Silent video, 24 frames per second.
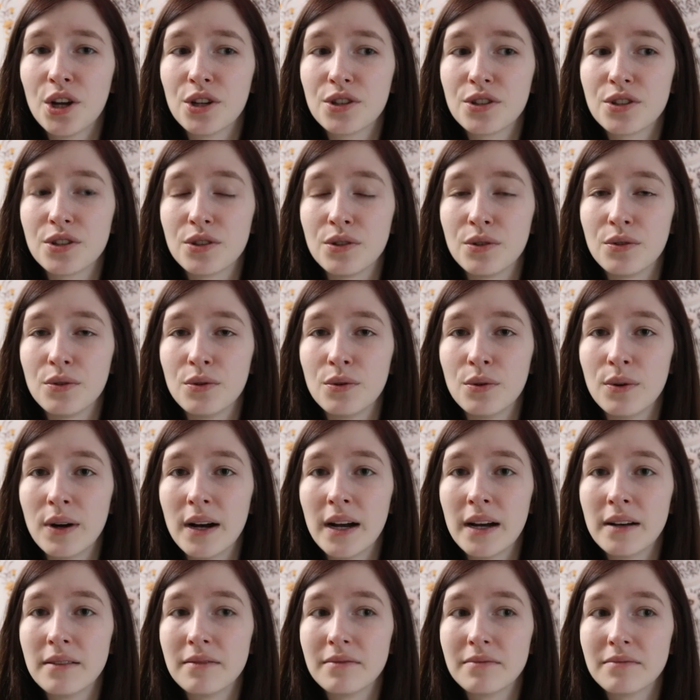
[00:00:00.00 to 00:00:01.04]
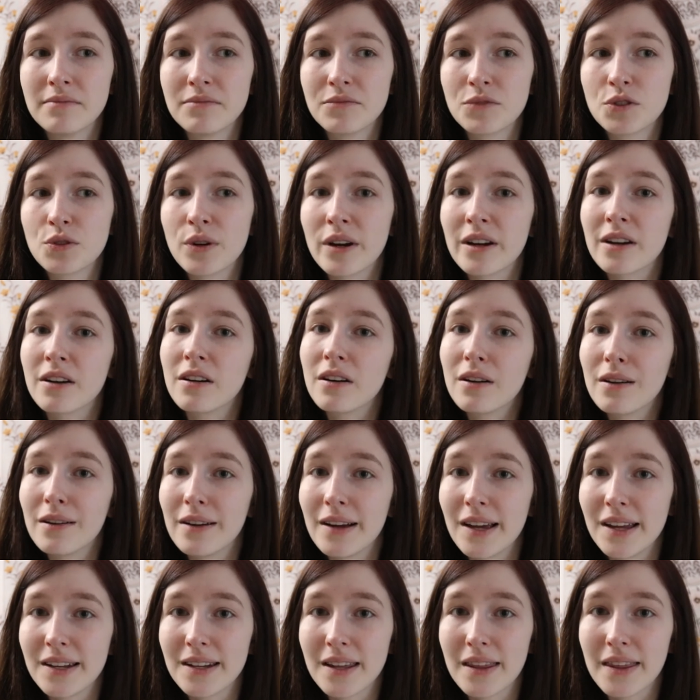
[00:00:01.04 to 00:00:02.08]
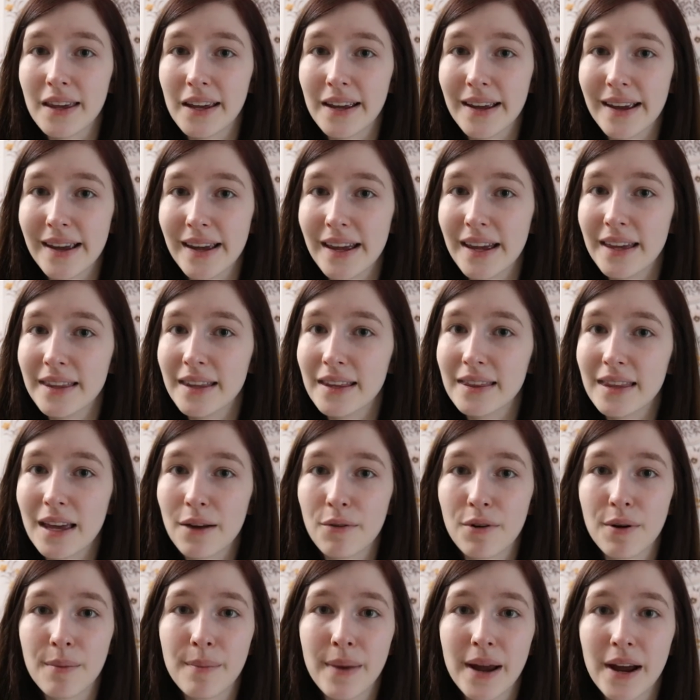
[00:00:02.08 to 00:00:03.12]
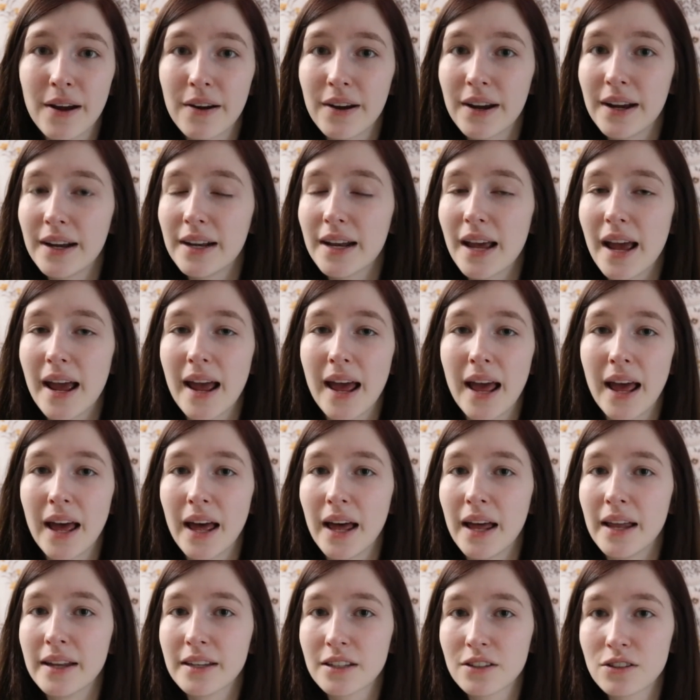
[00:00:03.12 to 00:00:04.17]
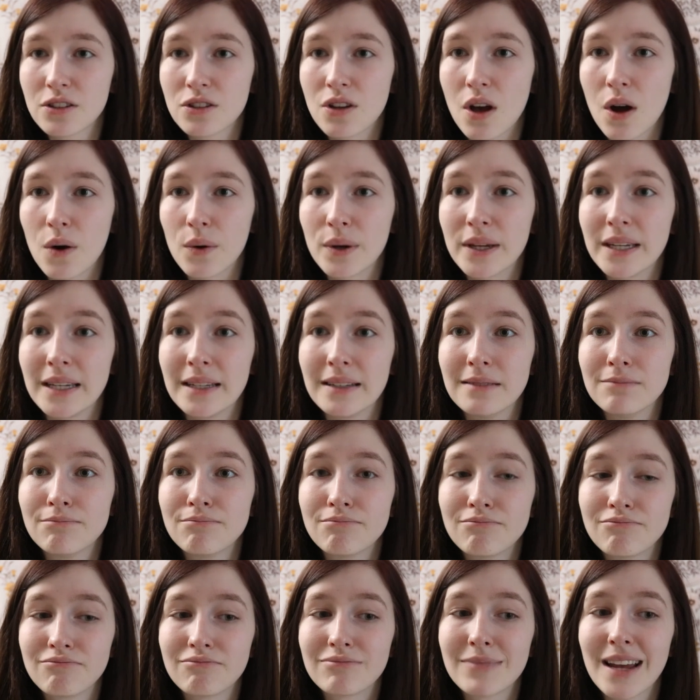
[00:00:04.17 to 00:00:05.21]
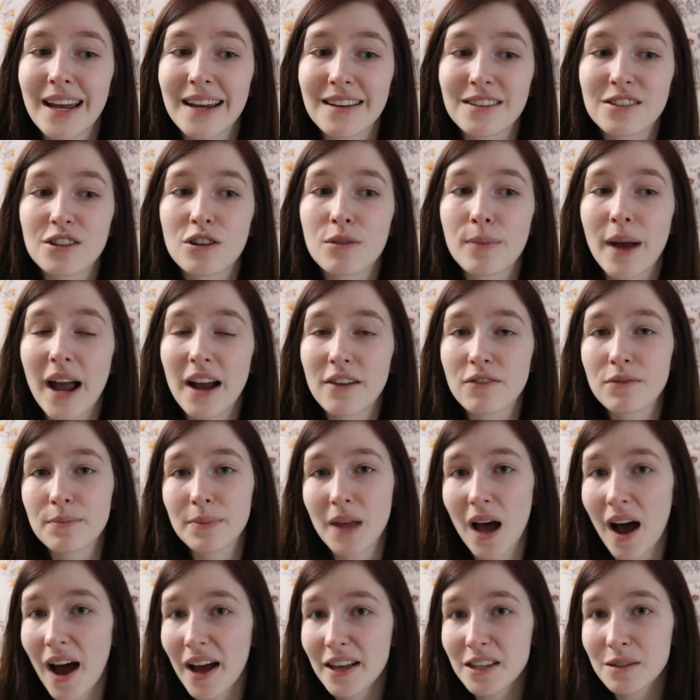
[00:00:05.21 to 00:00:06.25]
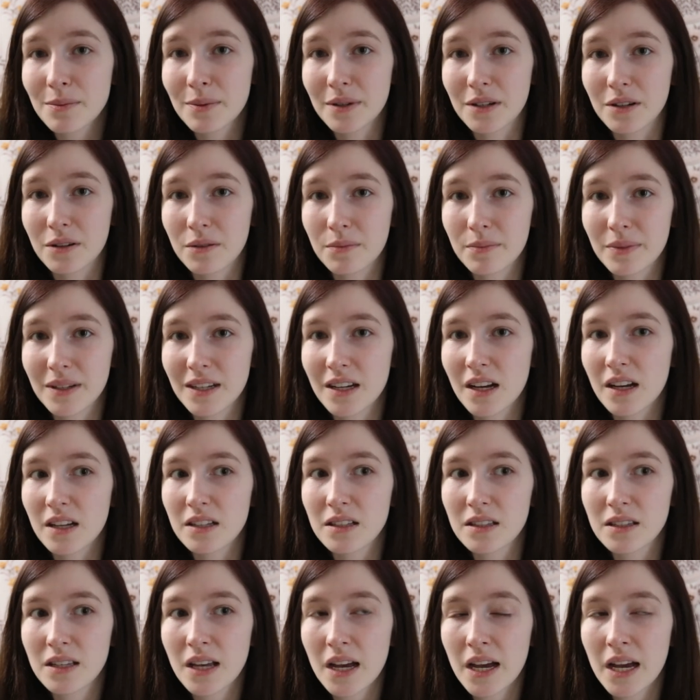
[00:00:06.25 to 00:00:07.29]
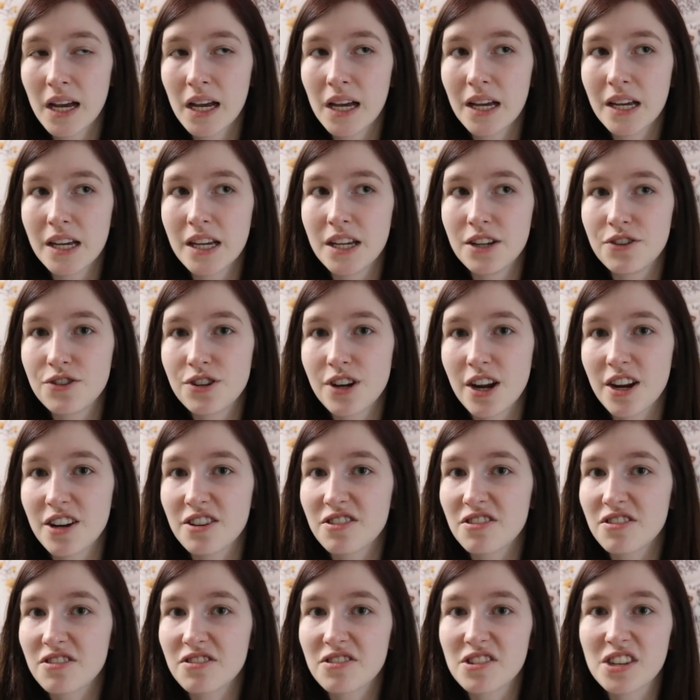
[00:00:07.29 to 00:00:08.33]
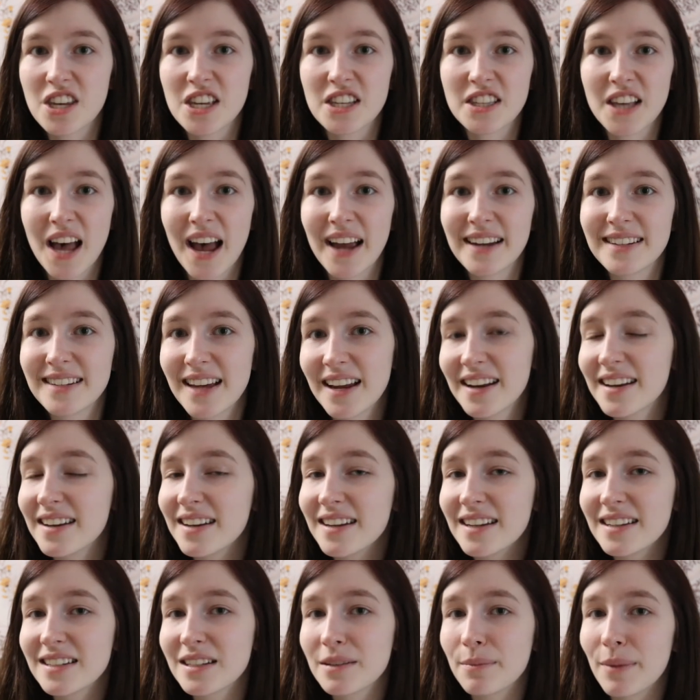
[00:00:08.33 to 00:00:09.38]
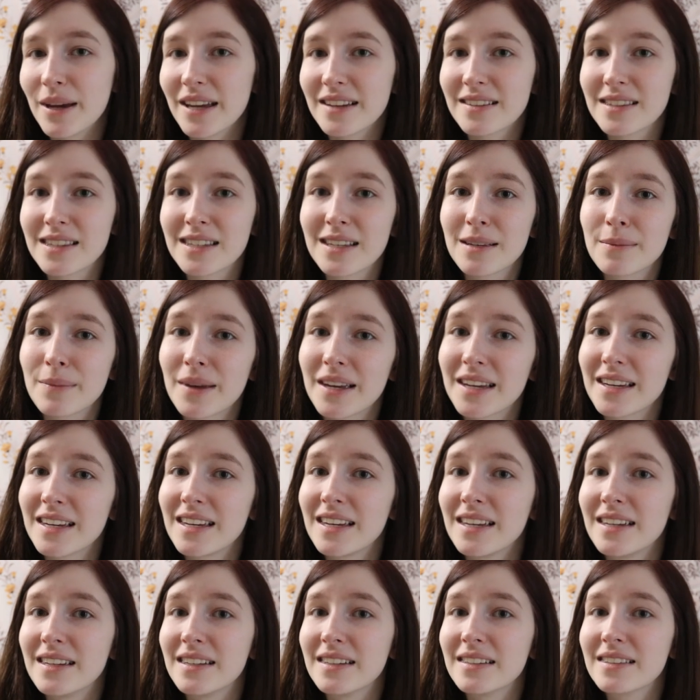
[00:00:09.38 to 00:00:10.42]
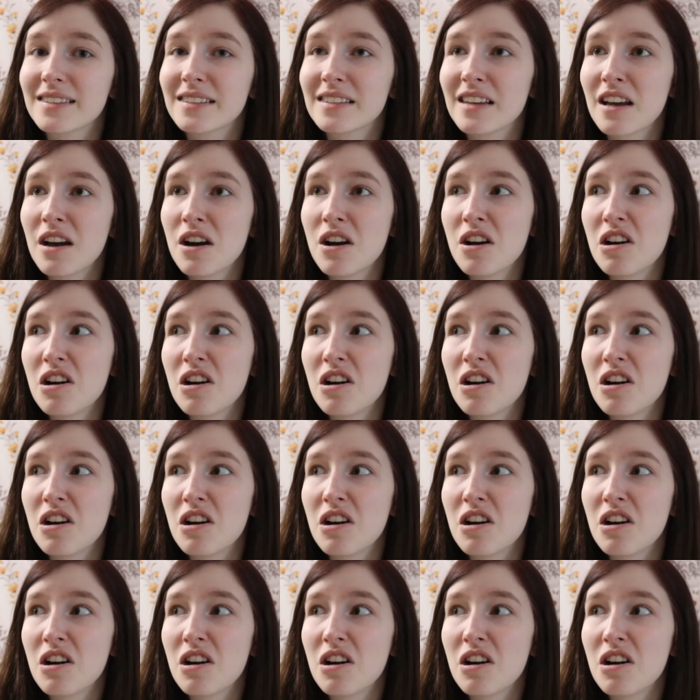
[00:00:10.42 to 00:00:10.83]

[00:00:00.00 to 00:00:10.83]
to trick her into thinking that they were married, and so he takes her back from the hospital because he changes his identity to make it seem like he's